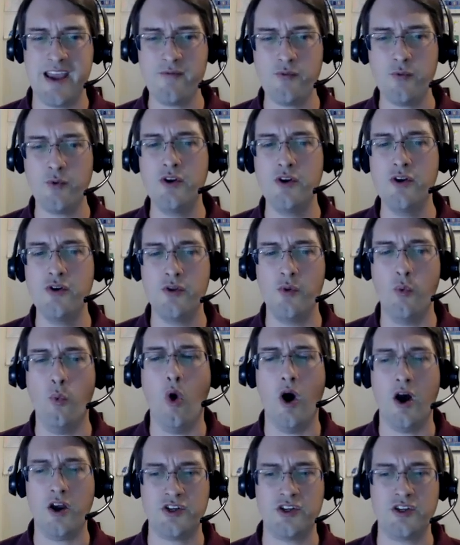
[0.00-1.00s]
Everyone knew that
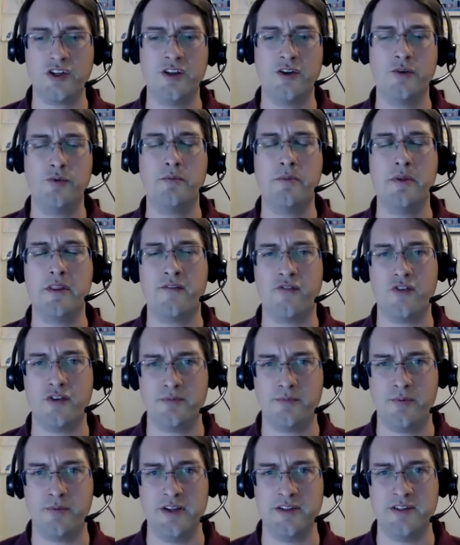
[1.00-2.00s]
Washington would be the
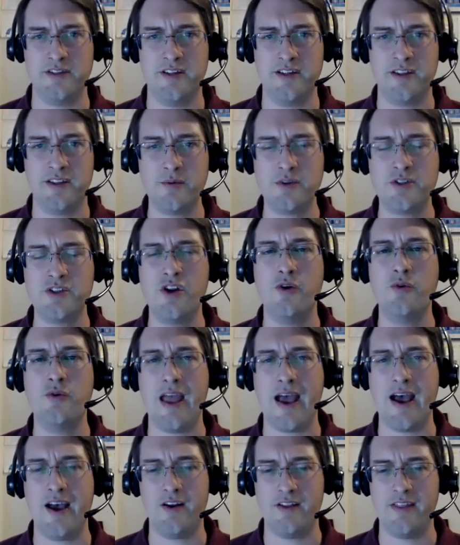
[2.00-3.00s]
first president. There was no
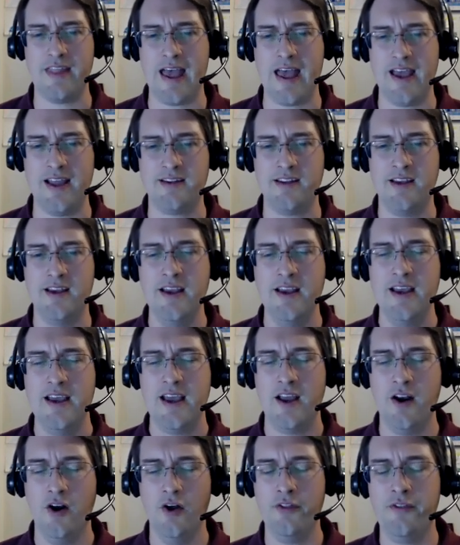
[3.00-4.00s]
doubt of that.
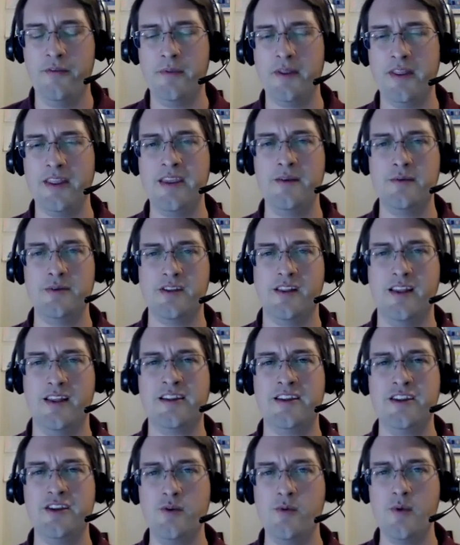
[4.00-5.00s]
And ultimately, he was
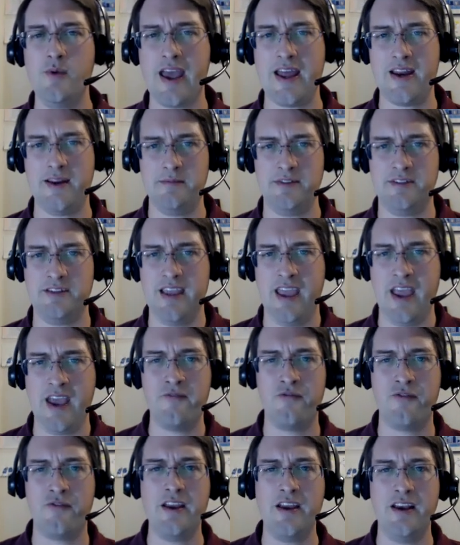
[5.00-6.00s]
elected unanimously.
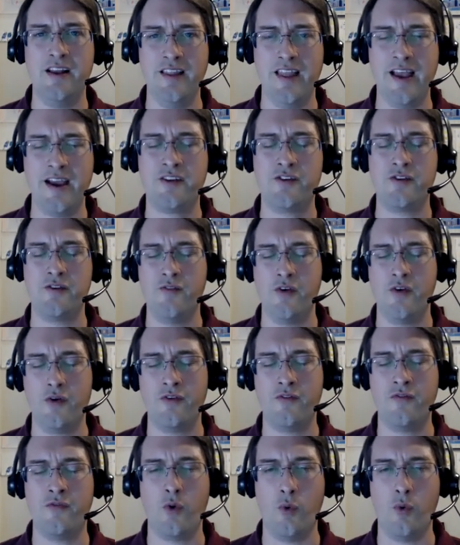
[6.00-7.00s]
Every elector
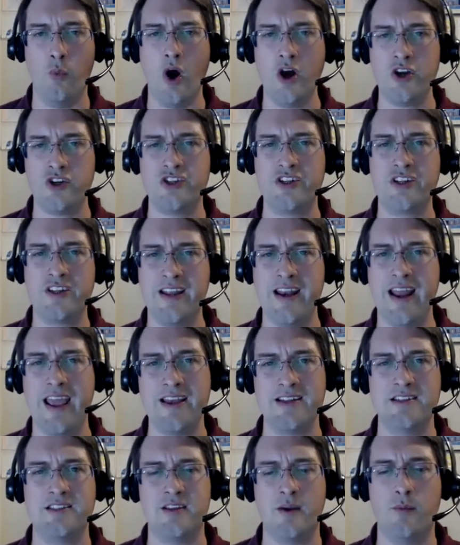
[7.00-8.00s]
voted for Washington
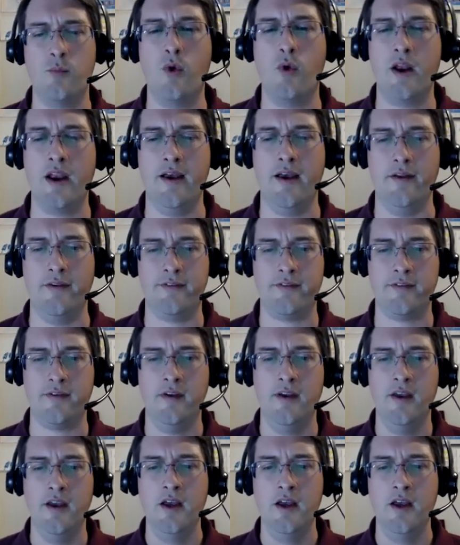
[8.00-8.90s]
and someone else.